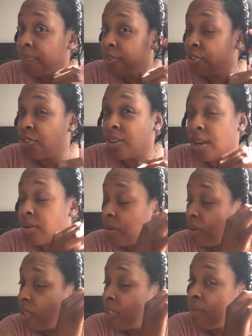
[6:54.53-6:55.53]
So you're not
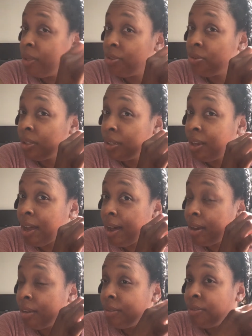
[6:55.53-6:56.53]
going to see me do a
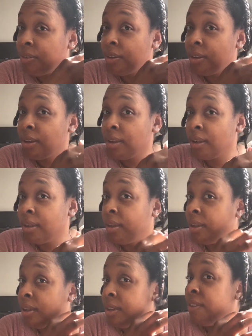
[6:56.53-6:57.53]
lot of
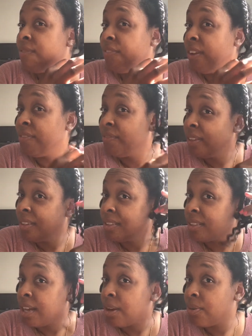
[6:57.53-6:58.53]
fluffing
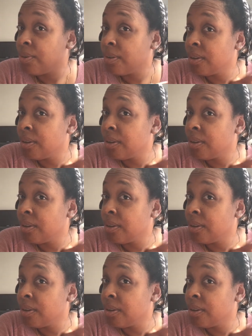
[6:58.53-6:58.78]
this out.